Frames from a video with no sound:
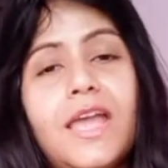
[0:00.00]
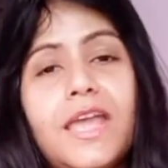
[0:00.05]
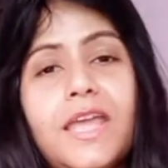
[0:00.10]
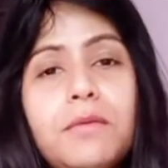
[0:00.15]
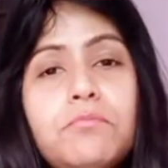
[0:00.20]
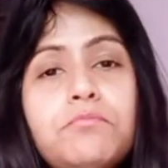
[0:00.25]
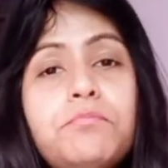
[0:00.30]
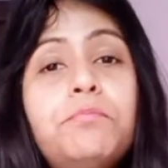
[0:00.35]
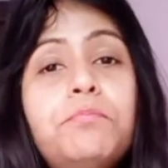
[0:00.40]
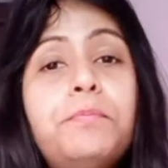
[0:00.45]

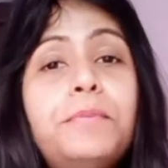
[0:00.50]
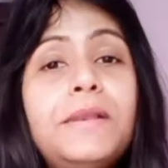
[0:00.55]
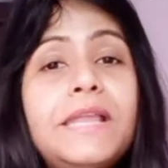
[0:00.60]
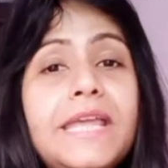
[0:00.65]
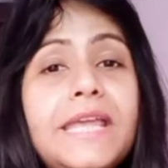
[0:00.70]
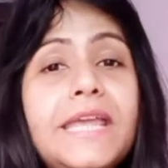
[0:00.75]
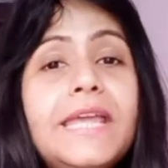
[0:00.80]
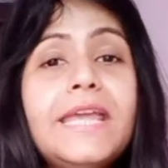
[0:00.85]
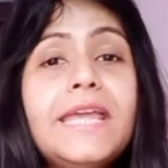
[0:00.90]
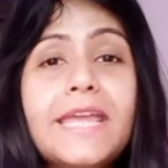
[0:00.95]

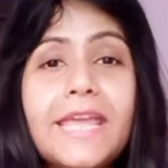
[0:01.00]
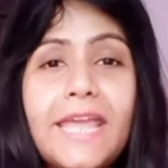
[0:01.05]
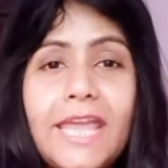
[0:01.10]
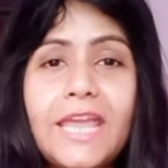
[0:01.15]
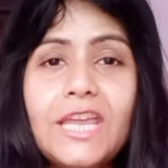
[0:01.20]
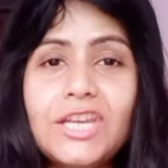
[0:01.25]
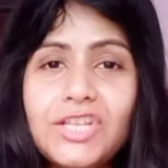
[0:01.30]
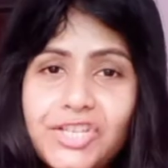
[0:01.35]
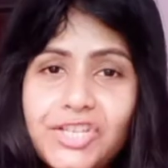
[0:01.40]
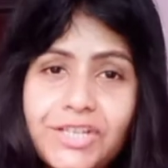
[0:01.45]

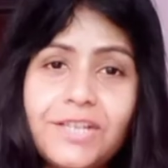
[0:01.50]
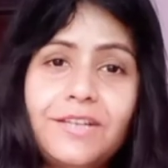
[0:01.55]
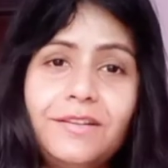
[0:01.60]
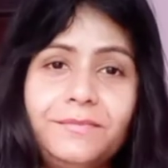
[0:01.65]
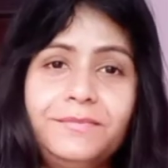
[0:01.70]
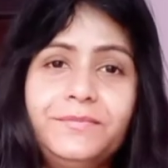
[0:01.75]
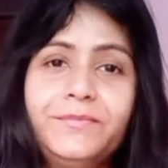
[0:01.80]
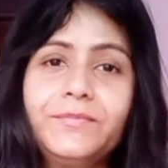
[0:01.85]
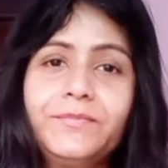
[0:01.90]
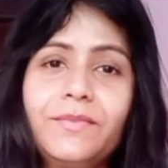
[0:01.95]

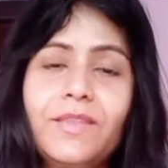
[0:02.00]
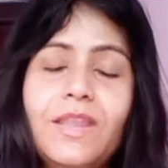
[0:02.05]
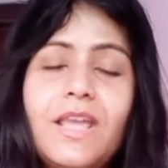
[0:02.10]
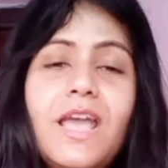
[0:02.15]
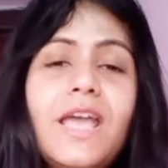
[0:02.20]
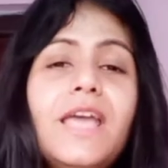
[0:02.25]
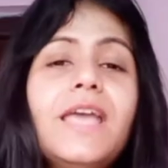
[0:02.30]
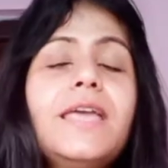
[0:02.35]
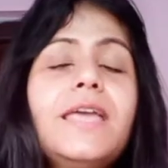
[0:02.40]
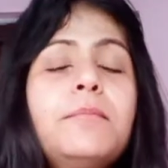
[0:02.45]
Implication.
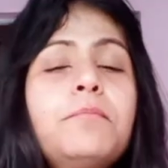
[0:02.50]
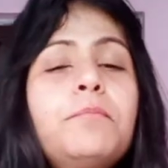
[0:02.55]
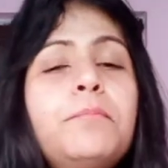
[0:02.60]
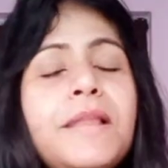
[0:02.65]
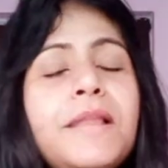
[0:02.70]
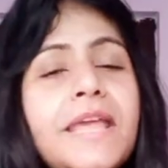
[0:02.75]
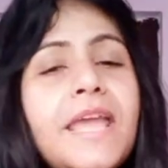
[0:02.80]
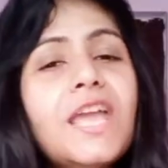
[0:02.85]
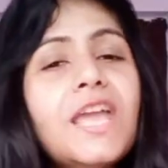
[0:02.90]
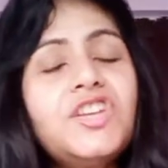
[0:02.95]

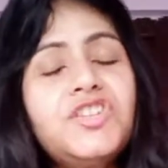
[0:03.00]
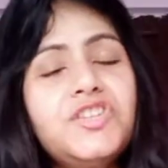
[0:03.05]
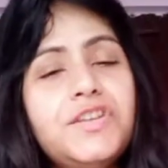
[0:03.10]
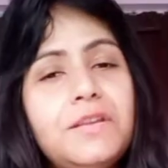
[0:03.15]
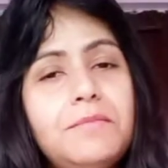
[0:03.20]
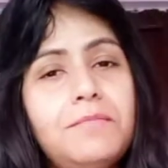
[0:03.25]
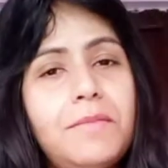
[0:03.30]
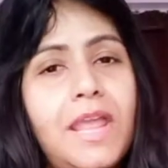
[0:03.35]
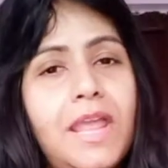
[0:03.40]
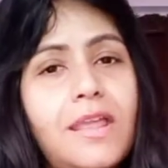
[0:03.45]

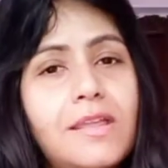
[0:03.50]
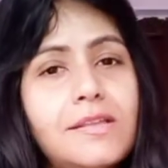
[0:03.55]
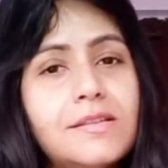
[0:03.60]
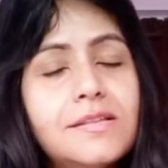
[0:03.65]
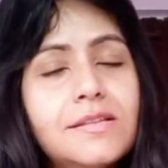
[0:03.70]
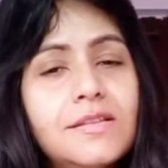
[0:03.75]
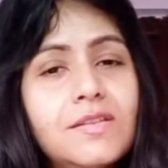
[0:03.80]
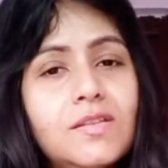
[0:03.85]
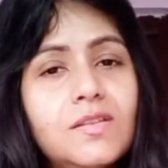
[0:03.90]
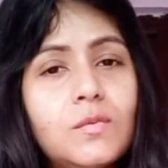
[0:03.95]
Implication
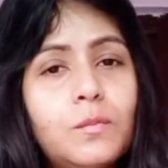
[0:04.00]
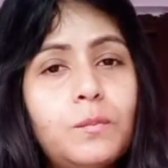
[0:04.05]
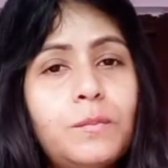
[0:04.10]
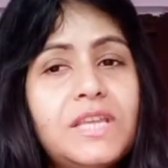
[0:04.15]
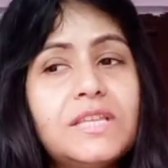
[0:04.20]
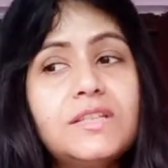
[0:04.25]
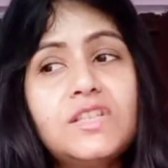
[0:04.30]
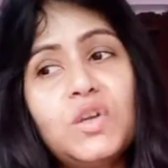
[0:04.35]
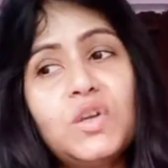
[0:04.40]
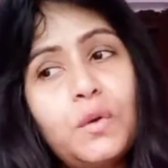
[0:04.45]

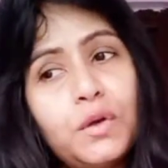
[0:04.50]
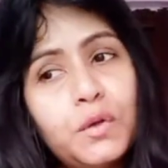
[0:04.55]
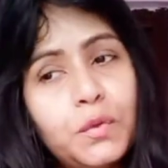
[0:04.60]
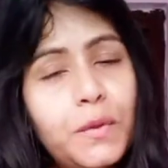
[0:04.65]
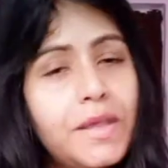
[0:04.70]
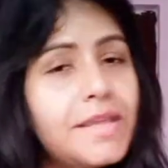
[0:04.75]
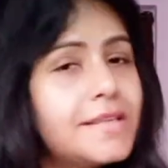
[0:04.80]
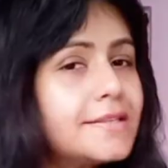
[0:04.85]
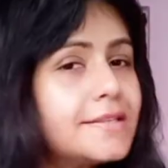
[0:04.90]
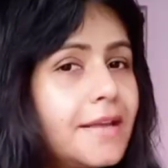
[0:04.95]
means you are
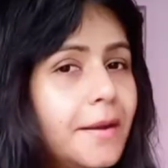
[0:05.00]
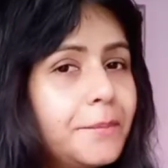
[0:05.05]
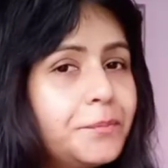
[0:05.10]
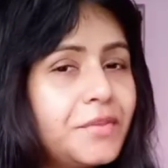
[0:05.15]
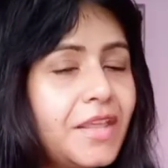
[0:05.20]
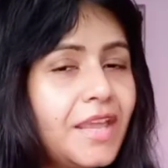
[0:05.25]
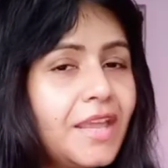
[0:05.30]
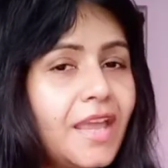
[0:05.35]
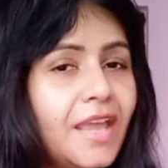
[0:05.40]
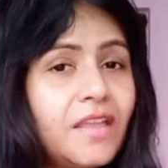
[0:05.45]
doing
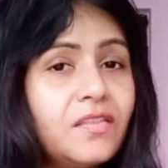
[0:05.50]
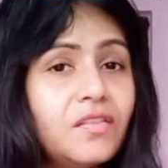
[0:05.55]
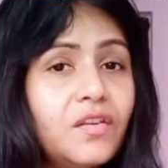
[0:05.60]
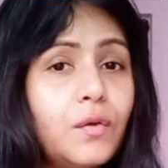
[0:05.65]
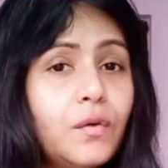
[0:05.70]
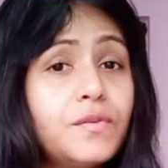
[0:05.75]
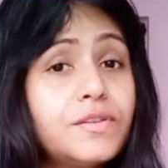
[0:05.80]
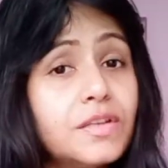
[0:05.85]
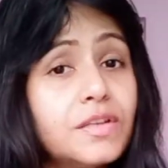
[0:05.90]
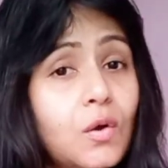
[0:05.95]
something and
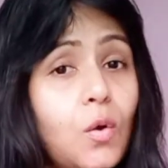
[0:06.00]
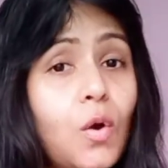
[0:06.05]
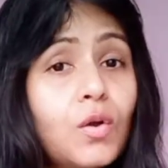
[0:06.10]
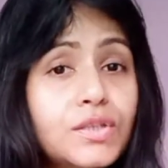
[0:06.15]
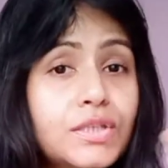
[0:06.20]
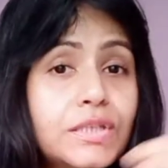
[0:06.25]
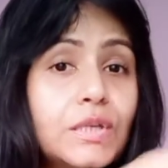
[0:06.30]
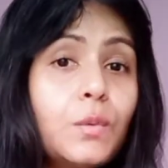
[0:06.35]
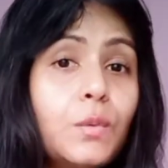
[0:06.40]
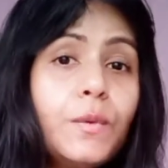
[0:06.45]
there is a
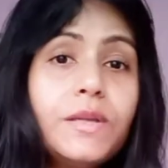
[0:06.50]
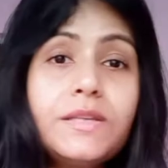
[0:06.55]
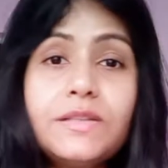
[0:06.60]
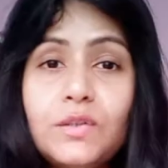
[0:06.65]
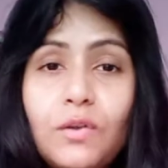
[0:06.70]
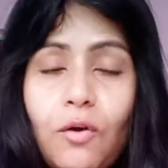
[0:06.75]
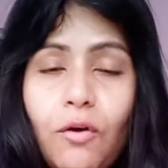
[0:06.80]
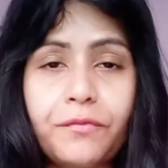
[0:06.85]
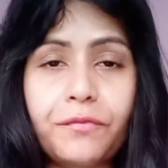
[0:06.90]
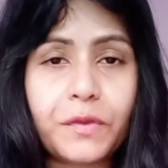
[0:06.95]
consequence
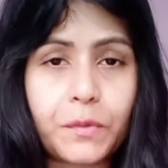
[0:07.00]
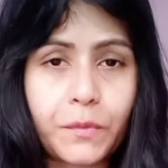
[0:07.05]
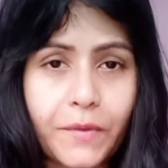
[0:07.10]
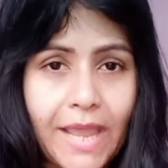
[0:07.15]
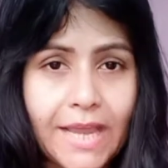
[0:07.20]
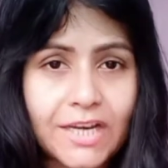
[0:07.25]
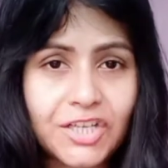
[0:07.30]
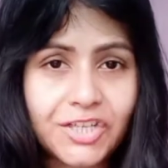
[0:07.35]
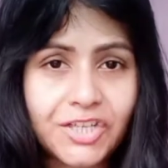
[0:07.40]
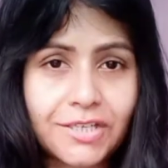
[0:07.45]
of your
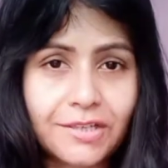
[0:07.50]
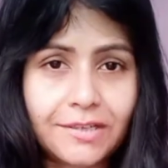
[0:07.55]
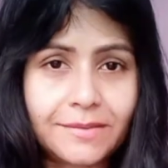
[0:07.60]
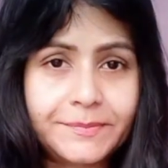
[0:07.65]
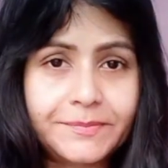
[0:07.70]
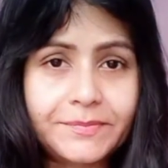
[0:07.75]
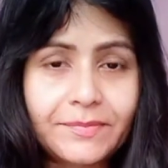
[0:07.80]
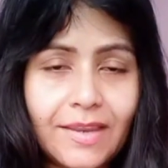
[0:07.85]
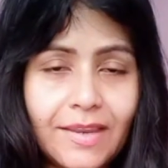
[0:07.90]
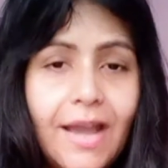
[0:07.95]
action.
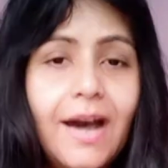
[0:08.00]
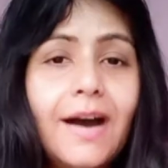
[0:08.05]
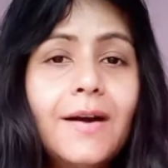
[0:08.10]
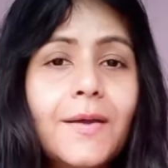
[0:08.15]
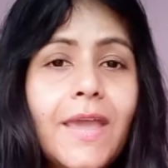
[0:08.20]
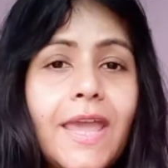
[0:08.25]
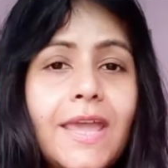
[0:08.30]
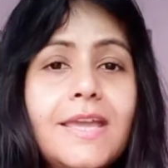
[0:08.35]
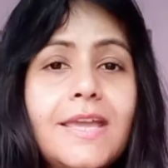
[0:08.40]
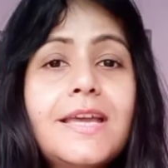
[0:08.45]

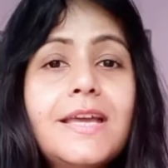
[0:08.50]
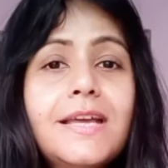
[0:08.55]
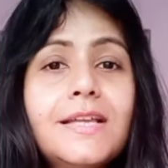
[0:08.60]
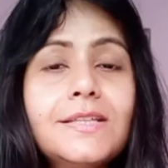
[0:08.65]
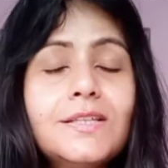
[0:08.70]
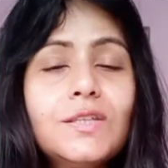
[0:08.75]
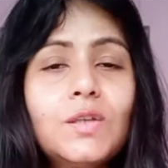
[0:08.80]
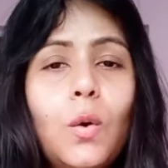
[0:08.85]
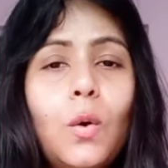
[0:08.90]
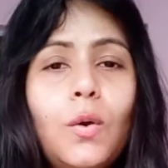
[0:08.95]
Okay,
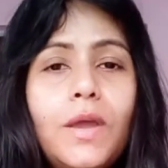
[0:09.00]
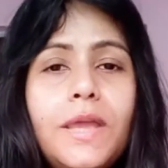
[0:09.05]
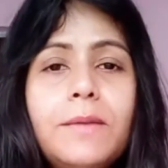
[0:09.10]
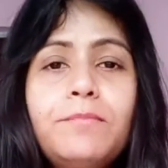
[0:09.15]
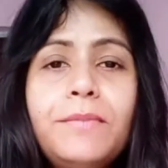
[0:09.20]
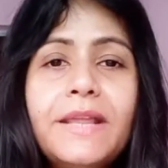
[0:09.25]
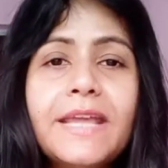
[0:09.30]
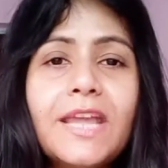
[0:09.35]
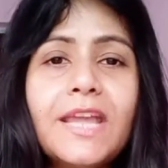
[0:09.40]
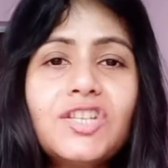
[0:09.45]
so
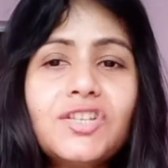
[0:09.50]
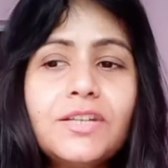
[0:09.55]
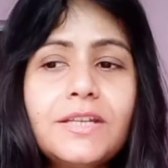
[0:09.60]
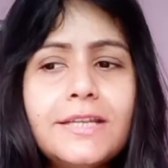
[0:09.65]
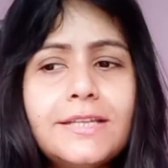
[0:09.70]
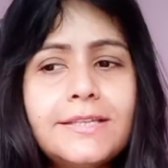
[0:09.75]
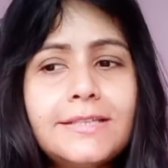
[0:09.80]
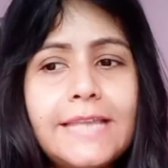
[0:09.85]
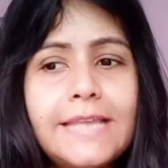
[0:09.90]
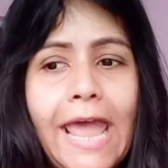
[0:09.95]
implication
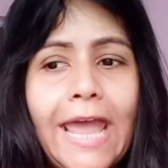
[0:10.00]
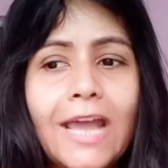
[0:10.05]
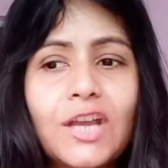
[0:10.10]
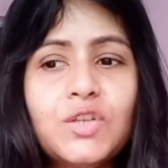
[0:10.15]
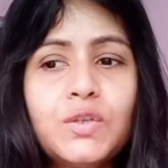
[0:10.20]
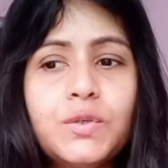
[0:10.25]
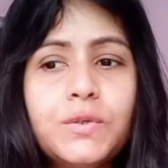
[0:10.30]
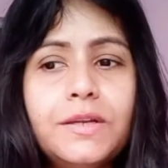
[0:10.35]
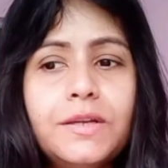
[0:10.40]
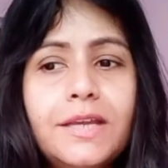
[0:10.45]
is
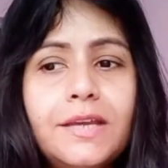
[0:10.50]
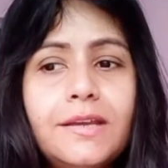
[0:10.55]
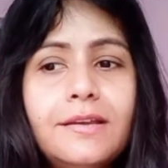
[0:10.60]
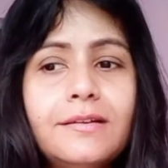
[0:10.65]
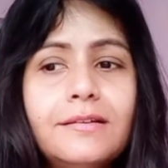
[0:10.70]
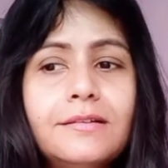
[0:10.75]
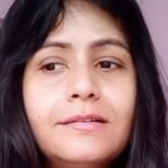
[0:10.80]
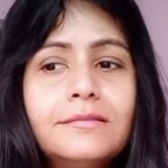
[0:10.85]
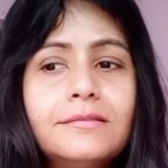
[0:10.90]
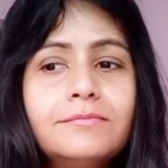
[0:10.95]
actually
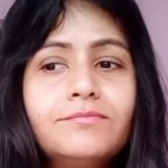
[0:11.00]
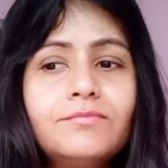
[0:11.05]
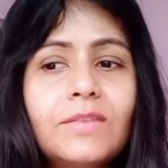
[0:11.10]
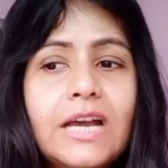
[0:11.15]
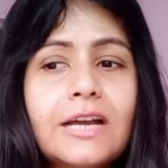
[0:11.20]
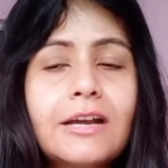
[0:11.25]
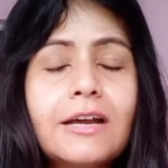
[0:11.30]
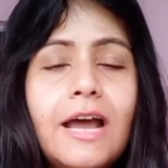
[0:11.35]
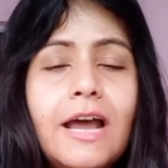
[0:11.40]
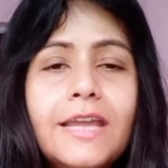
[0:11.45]
a
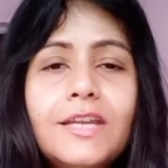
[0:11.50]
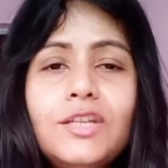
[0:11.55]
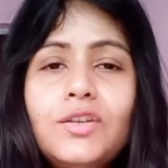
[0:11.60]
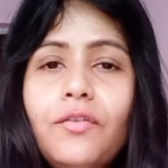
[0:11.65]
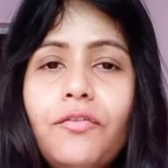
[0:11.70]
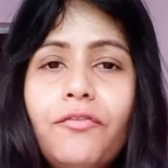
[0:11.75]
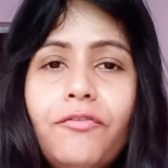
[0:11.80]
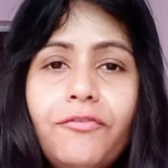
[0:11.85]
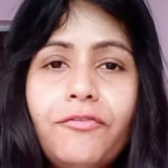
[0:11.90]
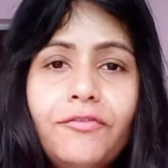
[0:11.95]
kind
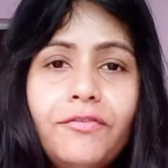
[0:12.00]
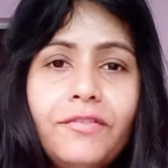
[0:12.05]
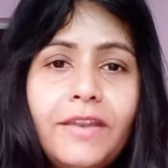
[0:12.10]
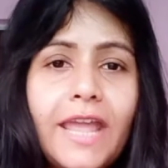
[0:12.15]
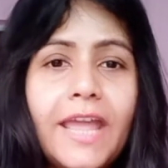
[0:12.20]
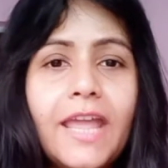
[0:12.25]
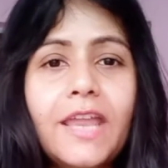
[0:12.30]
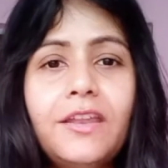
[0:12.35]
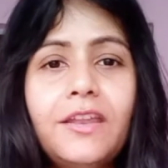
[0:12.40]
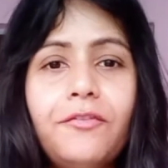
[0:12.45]
of
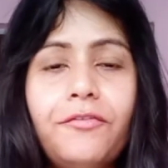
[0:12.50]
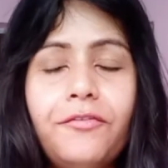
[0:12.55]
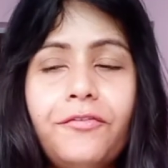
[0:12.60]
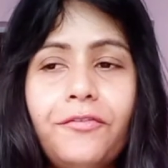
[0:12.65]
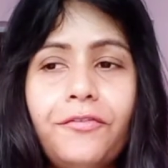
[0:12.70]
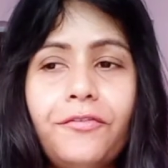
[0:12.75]
negative